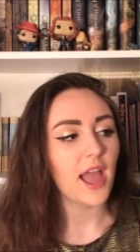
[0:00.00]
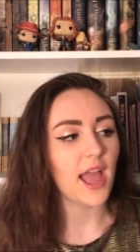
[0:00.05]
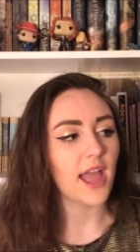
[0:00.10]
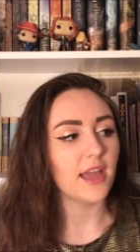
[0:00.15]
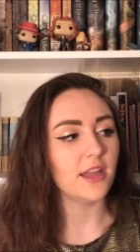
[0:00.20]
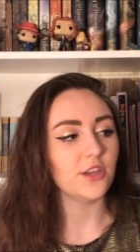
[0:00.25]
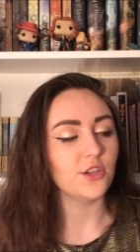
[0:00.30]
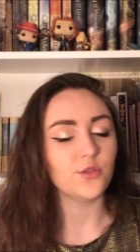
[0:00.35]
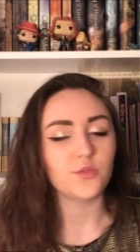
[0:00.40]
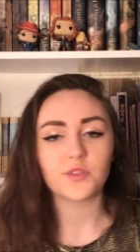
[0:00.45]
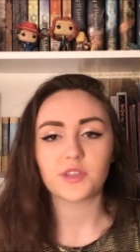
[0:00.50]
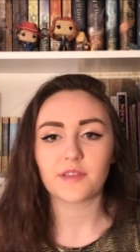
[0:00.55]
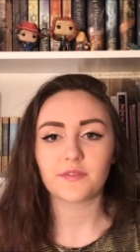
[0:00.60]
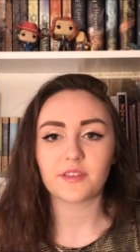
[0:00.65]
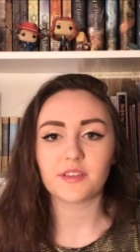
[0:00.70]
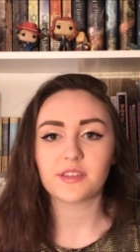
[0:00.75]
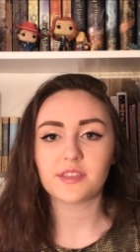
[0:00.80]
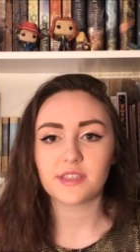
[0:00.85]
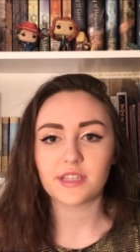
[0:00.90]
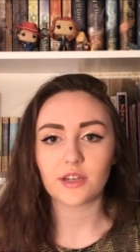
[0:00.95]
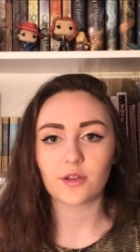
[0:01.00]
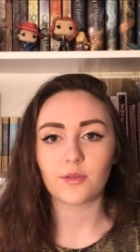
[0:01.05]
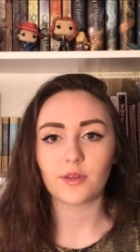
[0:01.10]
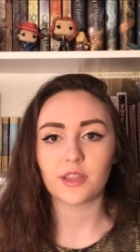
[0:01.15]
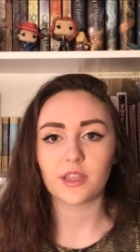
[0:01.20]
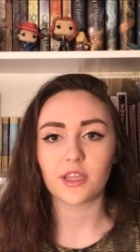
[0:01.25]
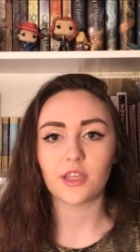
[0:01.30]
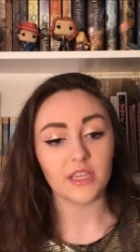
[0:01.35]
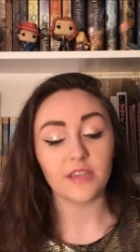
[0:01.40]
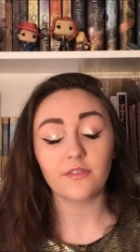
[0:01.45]
and you just have to stick
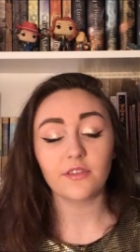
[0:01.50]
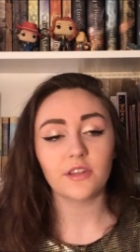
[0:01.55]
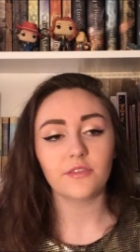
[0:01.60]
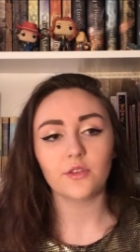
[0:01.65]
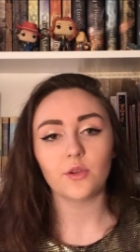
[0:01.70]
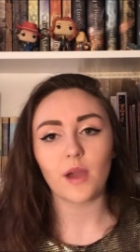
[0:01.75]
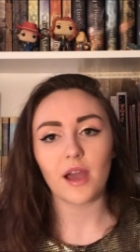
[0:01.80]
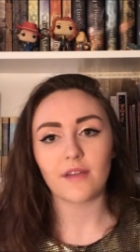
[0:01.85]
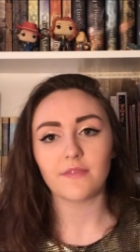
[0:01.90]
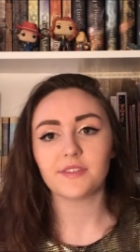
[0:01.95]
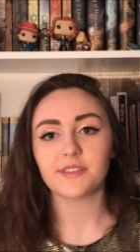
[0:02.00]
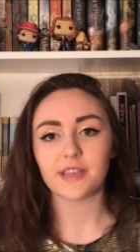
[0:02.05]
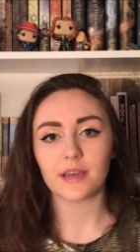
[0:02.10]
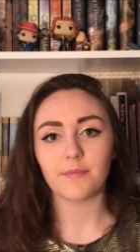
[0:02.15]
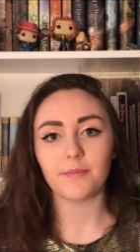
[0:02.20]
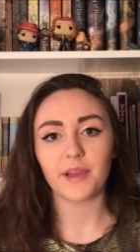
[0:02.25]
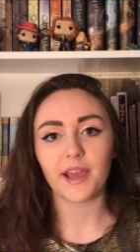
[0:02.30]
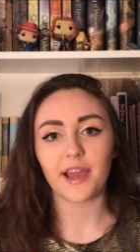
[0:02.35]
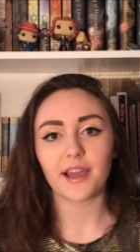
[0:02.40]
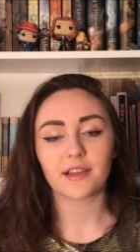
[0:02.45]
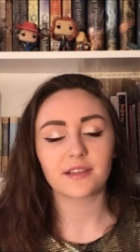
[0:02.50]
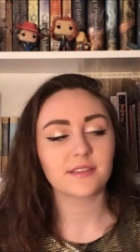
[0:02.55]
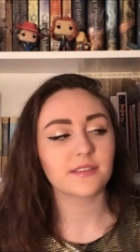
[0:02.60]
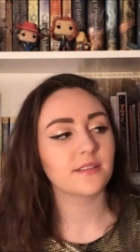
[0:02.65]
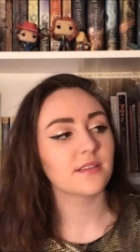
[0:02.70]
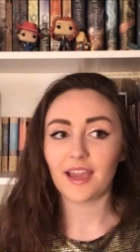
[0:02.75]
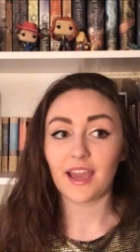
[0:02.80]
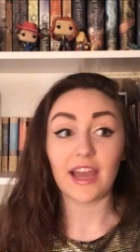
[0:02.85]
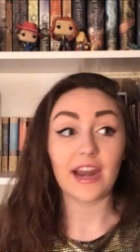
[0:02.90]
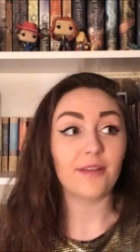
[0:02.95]
with it, even if you have
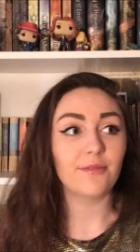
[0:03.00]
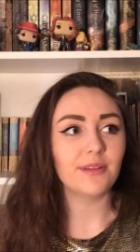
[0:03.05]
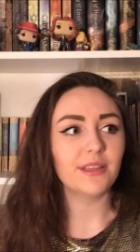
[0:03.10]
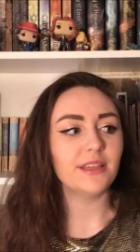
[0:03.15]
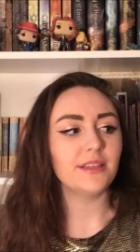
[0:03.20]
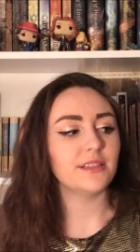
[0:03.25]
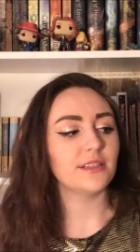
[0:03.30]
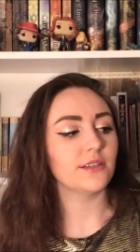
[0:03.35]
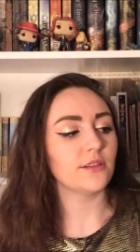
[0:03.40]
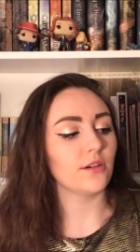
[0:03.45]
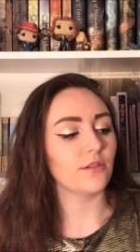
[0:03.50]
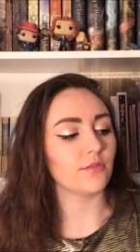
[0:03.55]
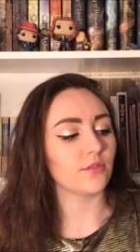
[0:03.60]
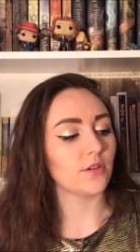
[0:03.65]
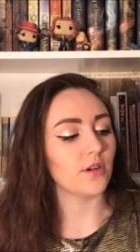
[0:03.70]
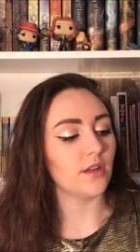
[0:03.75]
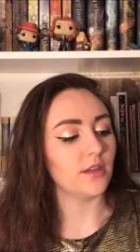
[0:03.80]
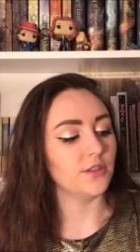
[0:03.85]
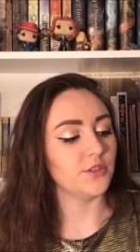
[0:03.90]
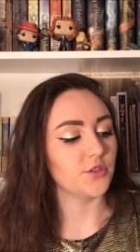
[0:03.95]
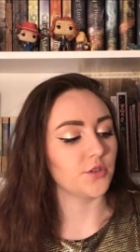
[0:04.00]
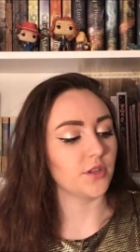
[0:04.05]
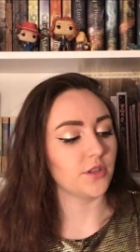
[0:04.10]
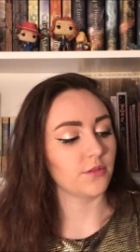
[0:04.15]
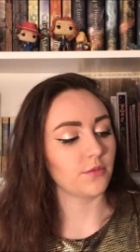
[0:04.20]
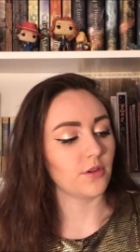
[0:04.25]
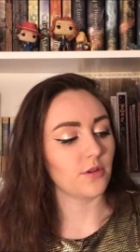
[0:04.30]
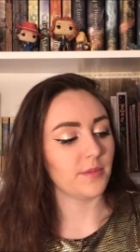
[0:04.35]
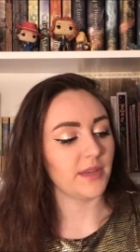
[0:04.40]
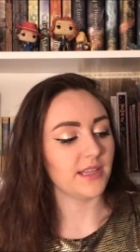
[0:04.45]
setbacks. And I really did overall
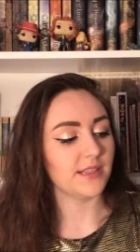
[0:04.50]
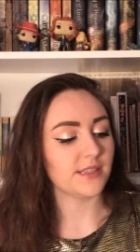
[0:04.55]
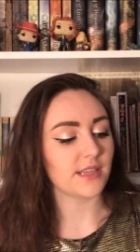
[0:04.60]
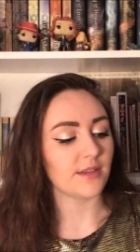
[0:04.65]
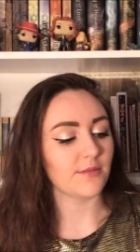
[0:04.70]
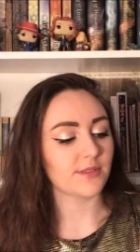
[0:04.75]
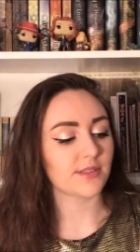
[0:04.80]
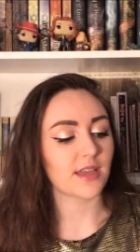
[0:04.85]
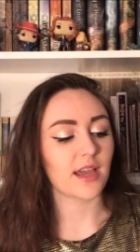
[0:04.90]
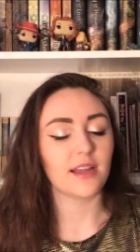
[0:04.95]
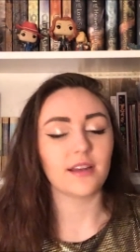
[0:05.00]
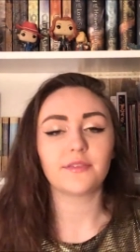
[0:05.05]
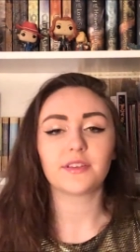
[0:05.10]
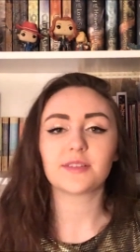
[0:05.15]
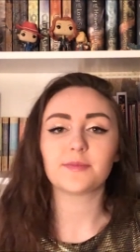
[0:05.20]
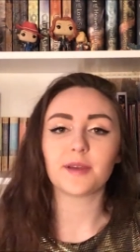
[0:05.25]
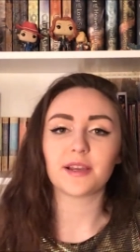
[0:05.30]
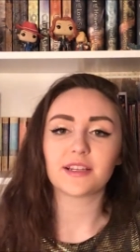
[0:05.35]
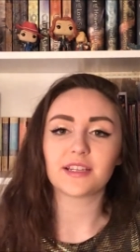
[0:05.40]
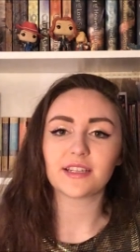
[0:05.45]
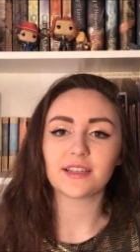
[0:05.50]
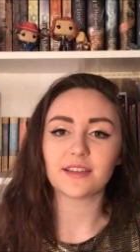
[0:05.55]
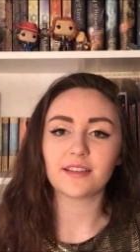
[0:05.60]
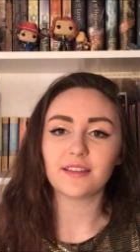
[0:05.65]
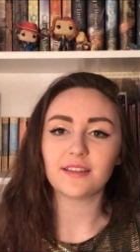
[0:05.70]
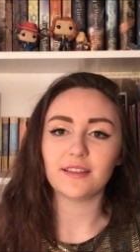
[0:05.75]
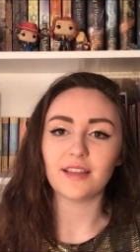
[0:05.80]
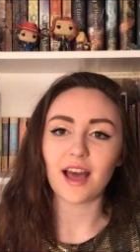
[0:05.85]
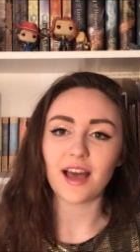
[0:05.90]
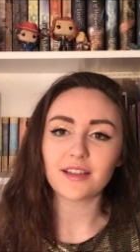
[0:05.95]
enjoy the romance. I was kind of
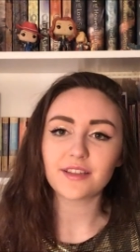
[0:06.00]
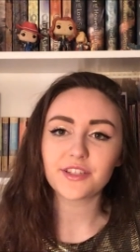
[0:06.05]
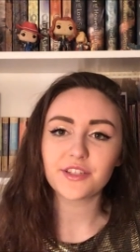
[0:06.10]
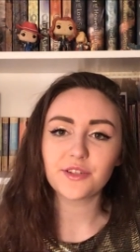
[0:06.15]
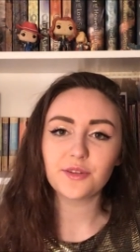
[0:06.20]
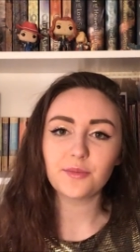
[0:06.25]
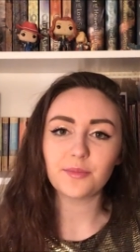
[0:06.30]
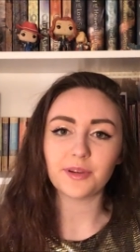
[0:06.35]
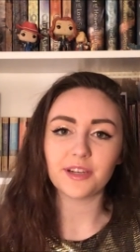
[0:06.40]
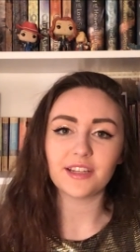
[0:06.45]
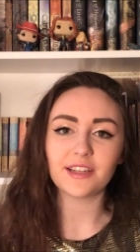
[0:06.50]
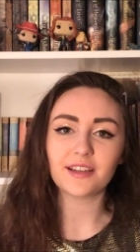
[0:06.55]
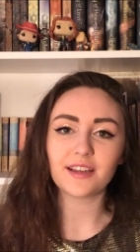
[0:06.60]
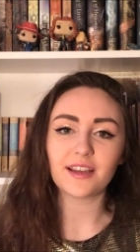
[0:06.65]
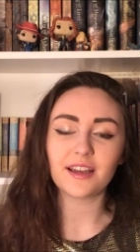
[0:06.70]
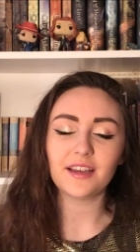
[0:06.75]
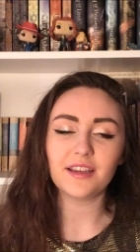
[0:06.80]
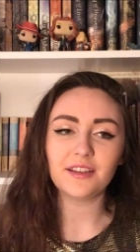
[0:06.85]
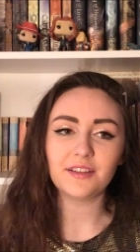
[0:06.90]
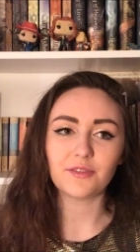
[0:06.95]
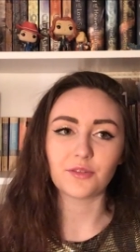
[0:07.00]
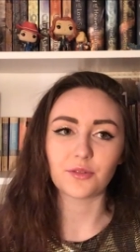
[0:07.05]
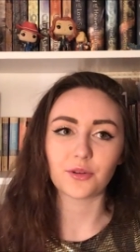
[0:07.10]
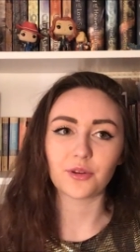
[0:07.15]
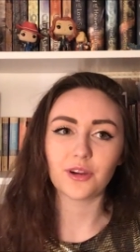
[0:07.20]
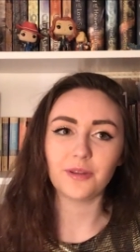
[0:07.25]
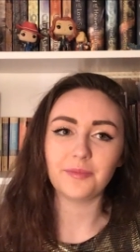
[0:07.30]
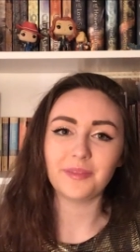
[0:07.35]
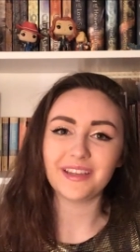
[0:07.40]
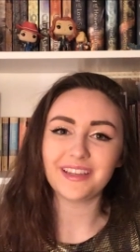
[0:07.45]
expecting not to, but it
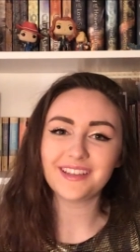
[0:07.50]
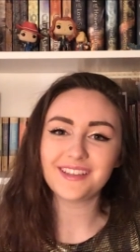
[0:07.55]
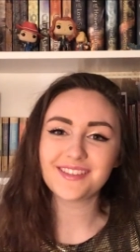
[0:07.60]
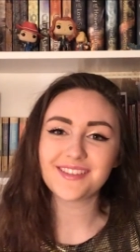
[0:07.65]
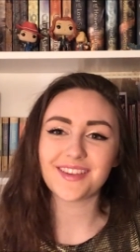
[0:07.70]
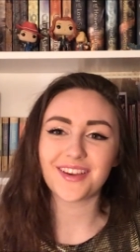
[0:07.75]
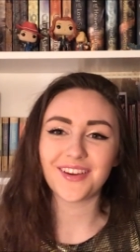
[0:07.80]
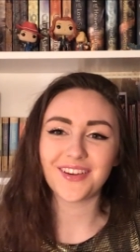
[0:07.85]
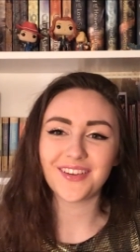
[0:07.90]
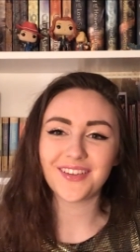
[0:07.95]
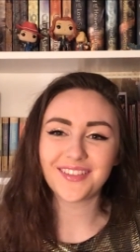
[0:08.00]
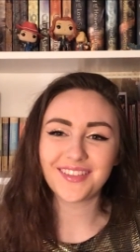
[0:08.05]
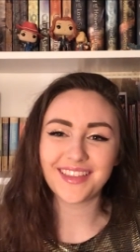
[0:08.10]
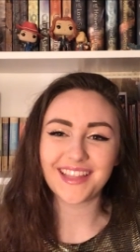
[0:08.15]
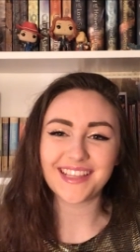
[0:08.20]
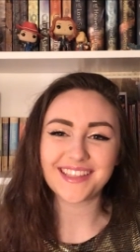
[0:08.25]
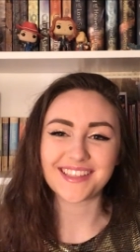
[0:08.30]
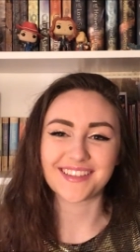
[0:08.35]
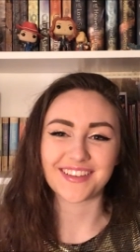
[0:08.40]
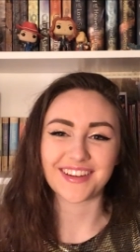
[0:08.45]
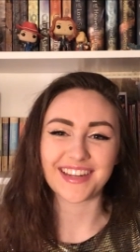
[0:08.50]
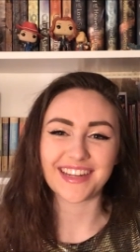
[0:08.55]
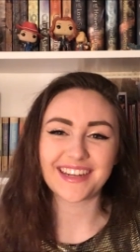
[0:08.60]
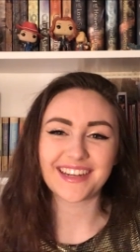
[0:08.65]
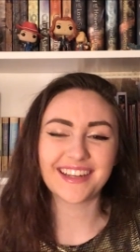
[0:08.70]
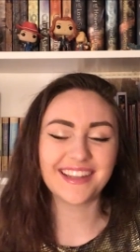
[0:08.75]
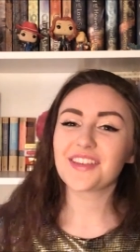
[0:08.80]
grew on me, so that's great.